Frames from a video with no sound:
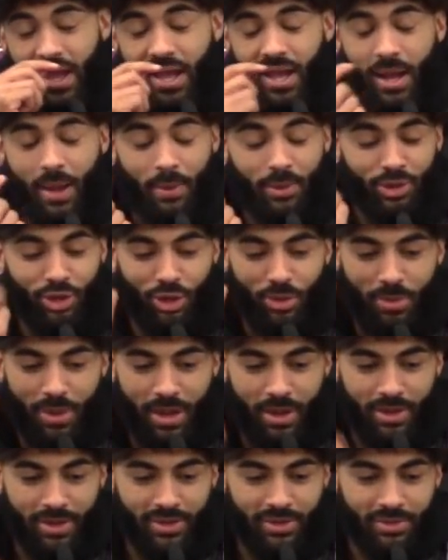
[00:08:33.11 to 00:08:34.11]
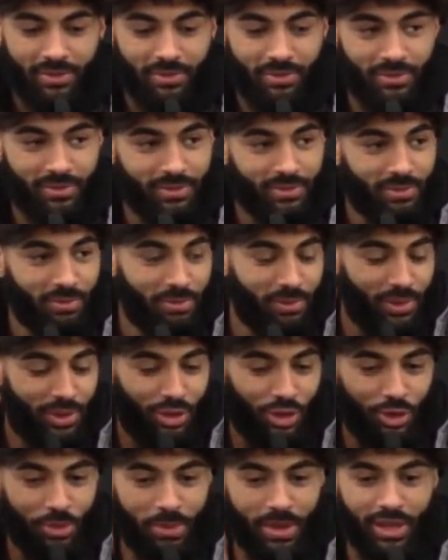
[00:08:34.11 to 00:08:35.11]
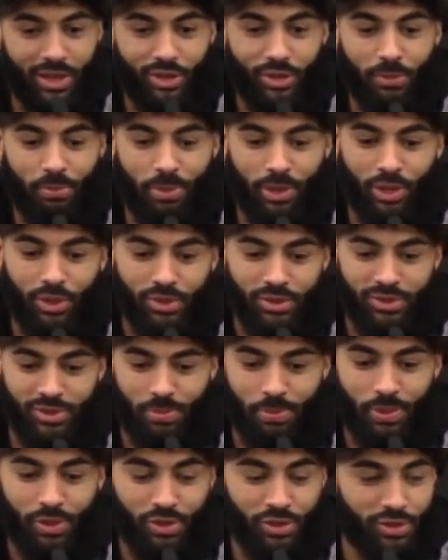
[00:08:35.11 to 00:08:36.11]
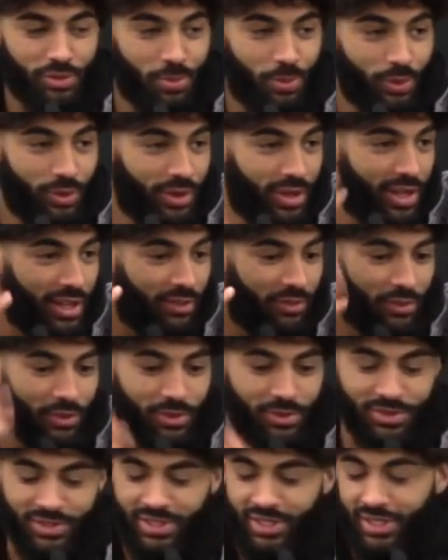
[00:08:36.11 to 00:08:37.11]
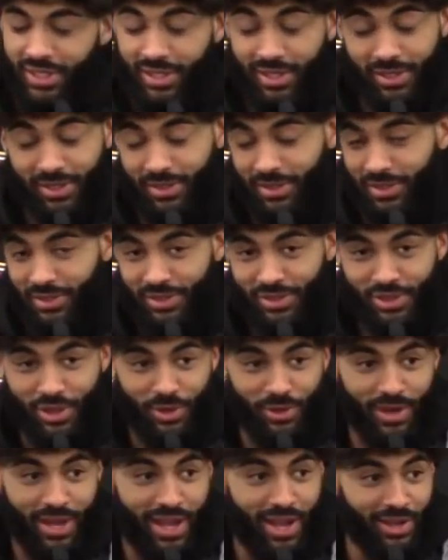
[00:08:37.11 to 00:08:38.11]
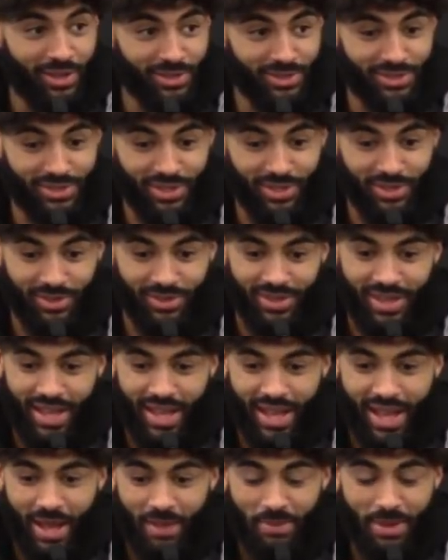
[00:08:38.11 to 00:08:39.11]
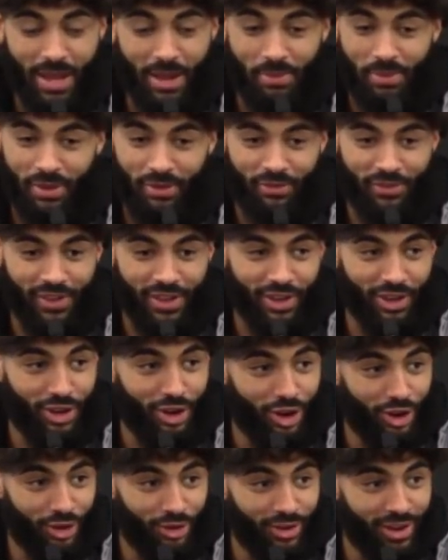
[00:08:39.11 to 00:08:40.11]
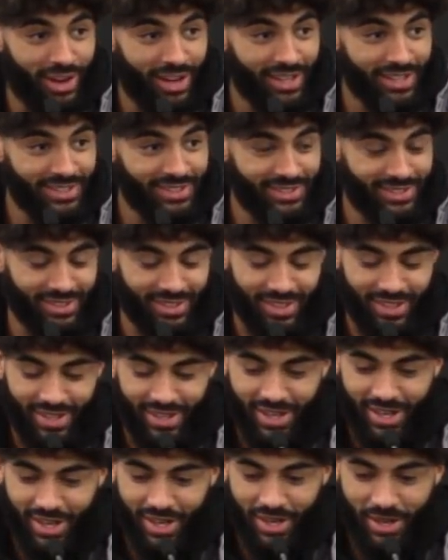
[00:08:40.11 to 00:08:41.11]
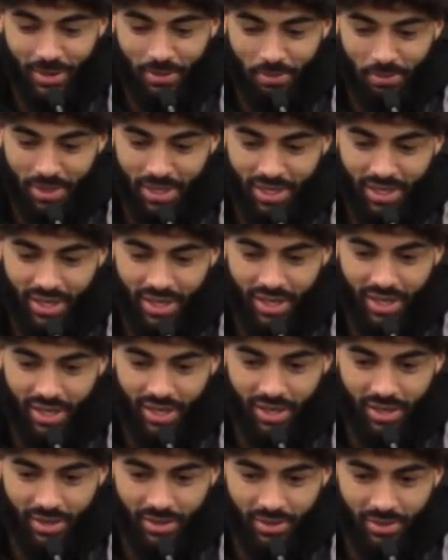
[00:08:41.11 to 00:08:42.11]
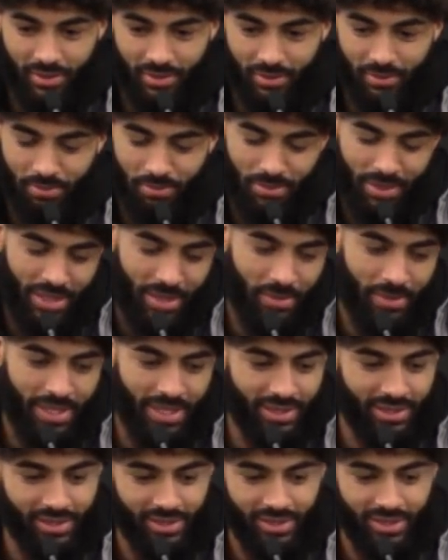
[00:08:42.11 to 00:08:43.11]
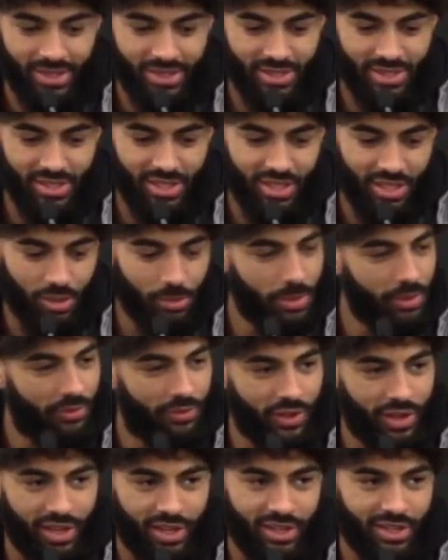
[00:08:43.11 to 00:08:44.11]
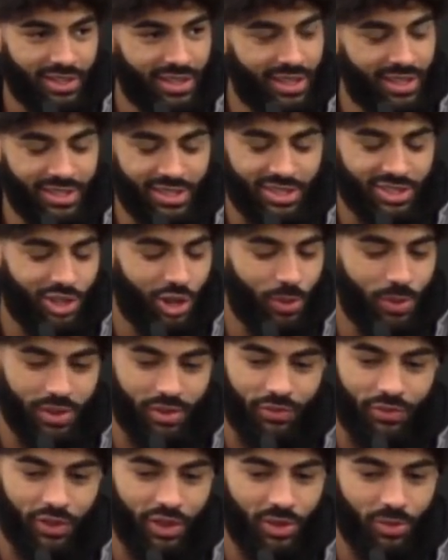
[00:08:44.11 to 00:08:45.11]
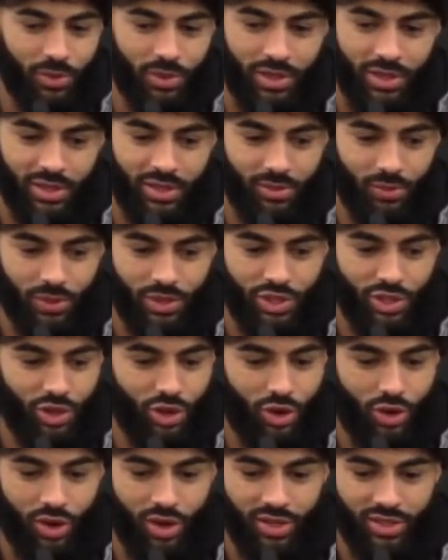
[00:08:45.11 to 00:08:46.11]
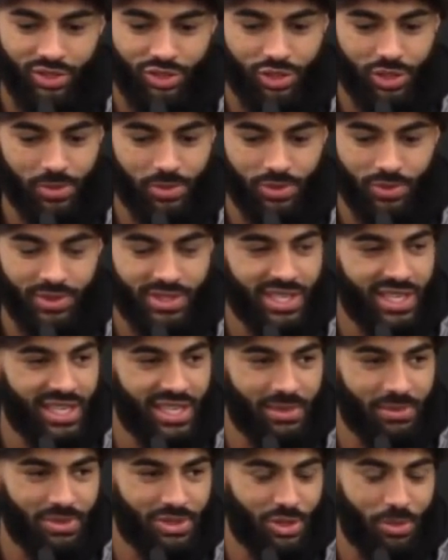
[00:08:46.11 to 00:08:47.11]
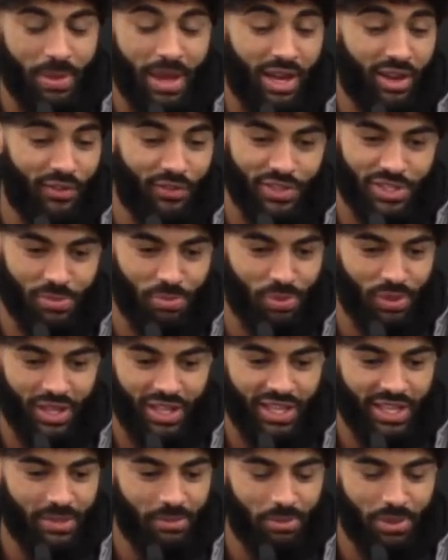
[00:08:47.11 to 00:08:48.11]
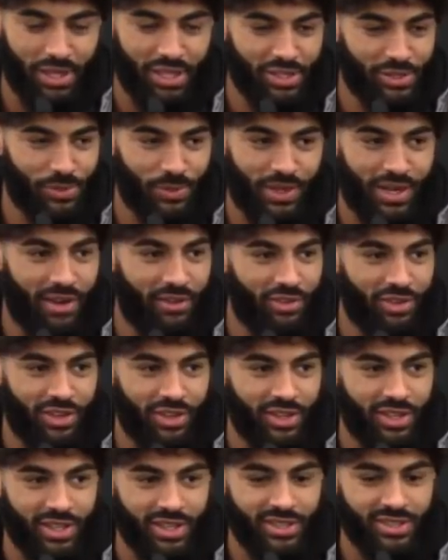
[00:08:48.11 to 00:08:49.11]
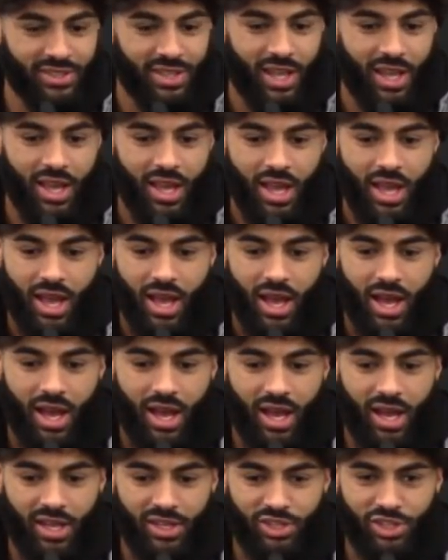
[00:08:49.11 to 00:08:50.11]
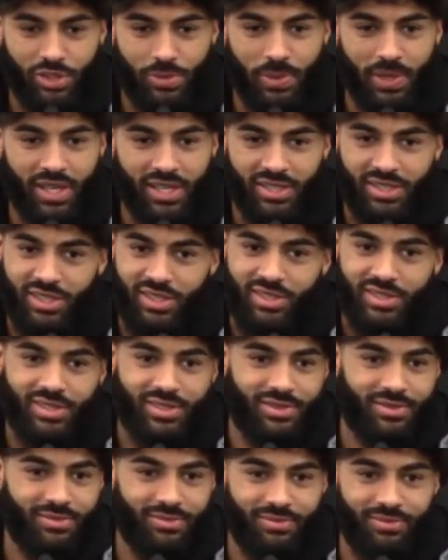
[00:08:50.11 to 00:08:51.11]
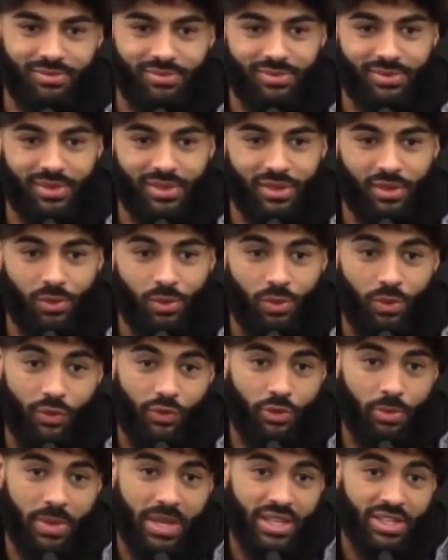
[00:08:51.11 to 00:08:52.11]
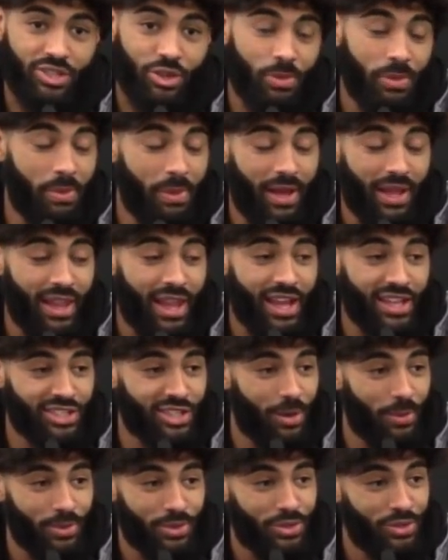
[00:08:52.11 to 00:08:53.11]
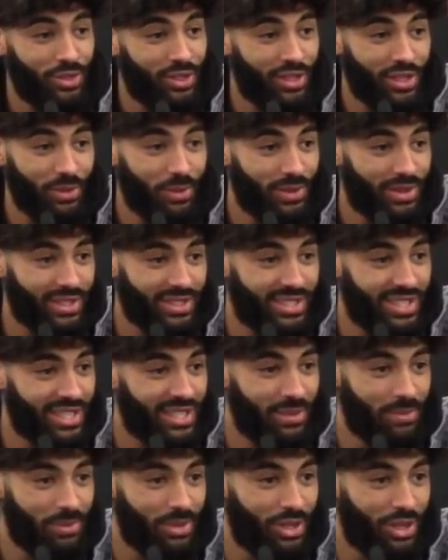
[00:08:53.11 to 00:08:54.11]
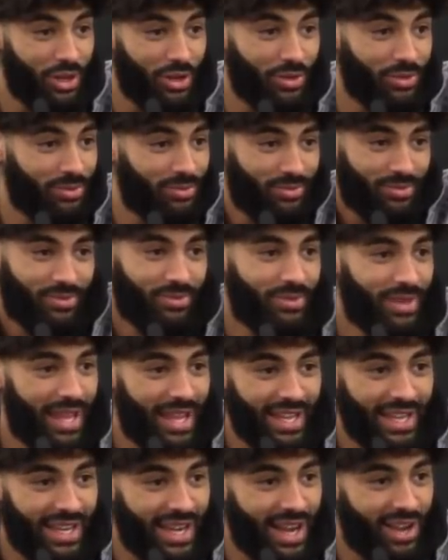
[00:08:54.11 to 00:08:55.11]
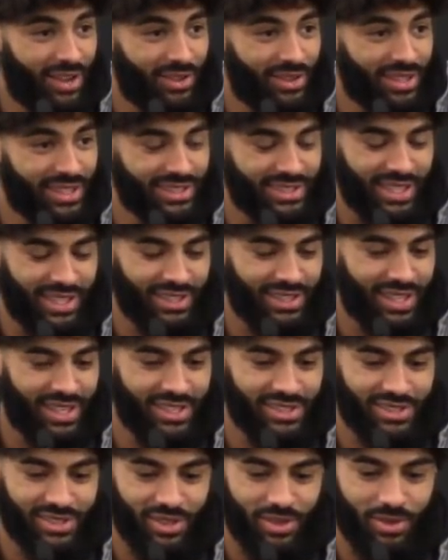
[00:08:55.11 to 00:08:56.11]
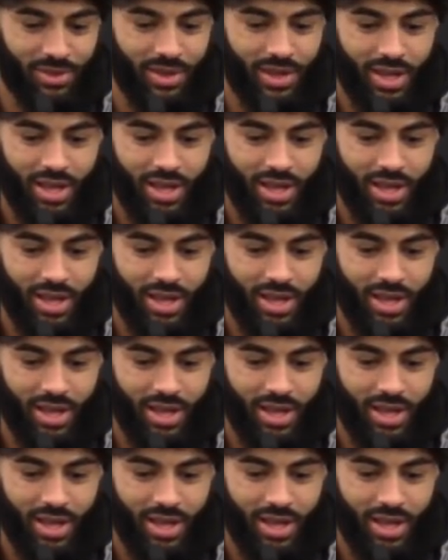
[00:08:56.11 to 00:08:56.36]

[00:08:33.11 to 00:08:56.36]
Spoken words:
I'm gonna throw my little Bose Pure Sport headphones in and zone out. So I'm not a big fan of car rides, but I mean, it'll be fun. It's always fun when you go on trips with teams, no matter if it's plane, bus, whatever it is. Just because for me, it's going to be my last opportunity with the team, you know, hanging out and things like that. So